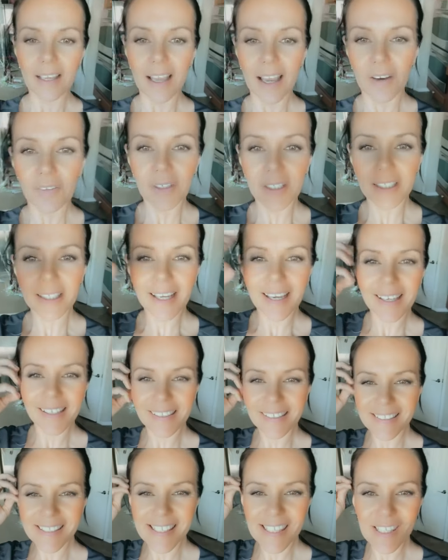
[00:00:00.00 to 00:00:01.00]
All right, you
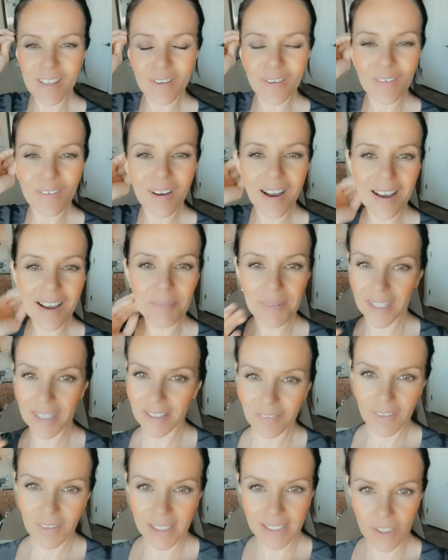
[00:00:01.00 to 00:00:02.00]
guys, so I'm
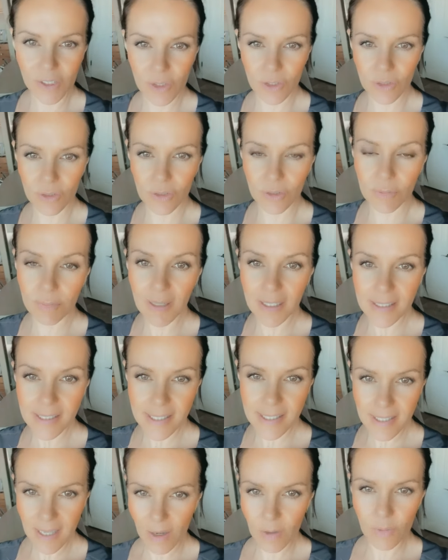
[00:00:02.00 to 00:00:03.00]
getting ready to do my
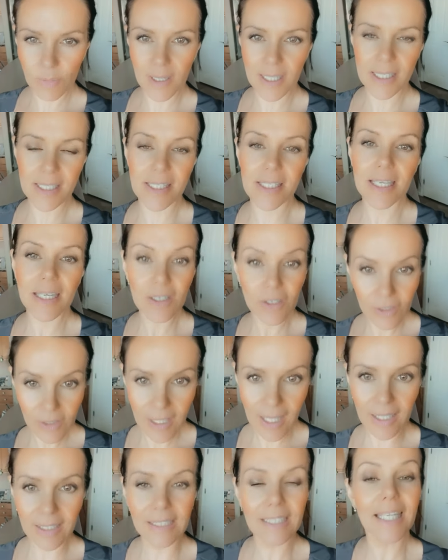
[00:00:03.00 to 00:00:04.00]
Southwest
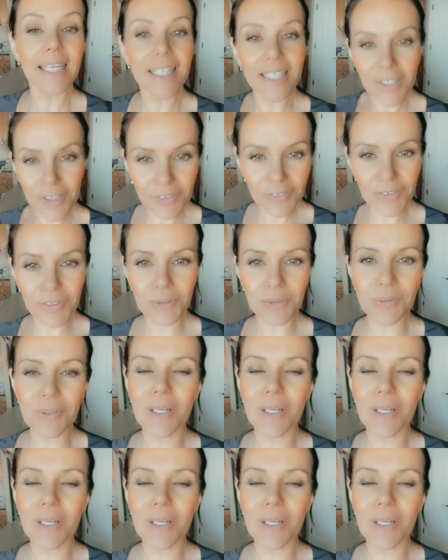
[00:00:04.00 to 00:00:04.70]
Airline interview.